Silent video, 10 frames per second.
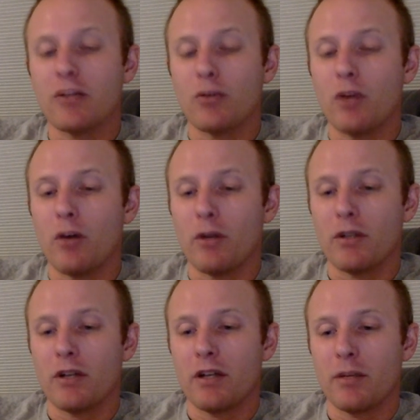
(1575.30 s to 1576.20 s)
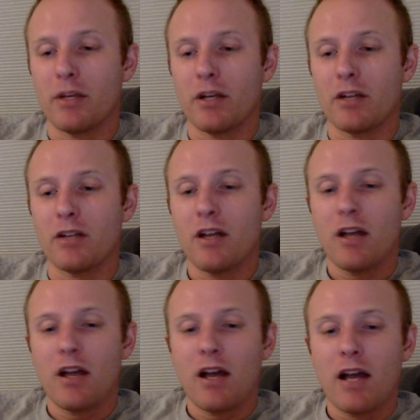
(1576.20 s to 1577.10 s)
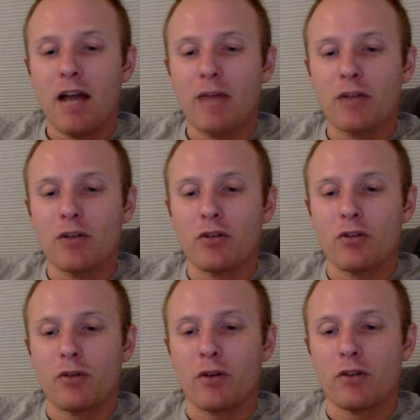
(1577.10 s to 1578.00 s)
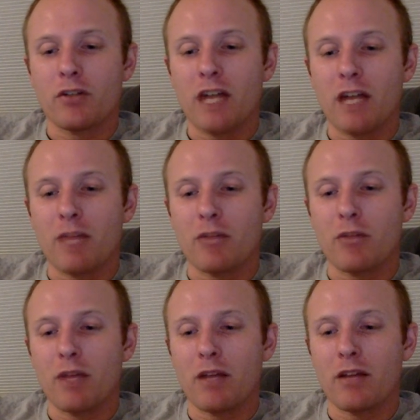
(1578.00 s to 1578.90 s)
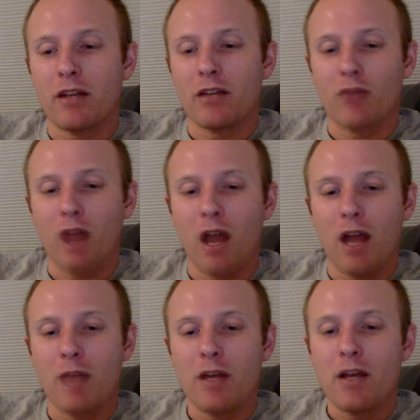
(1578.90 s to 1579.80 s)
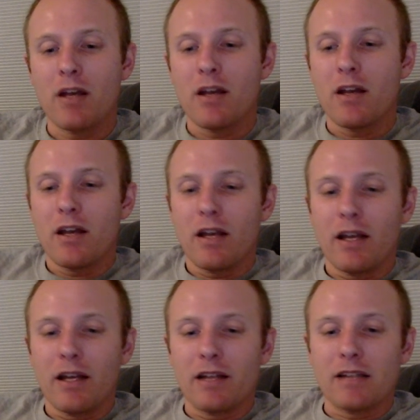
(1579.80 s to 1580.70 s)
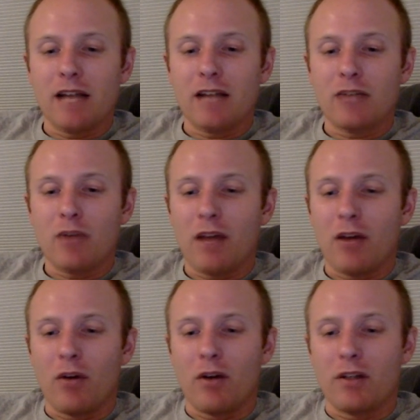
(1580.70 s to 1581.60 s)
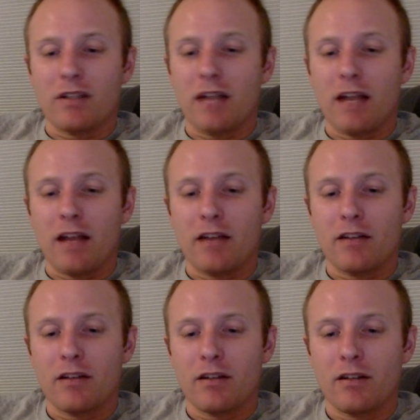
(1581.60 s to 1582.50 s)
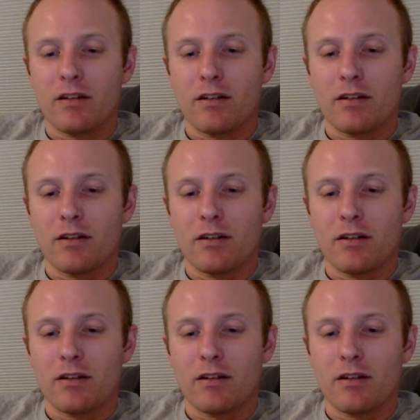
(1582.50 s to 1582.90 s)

I think you will, Miss Honey, because I have to use your first name to make things rhyme, and that's why I don't want to say it.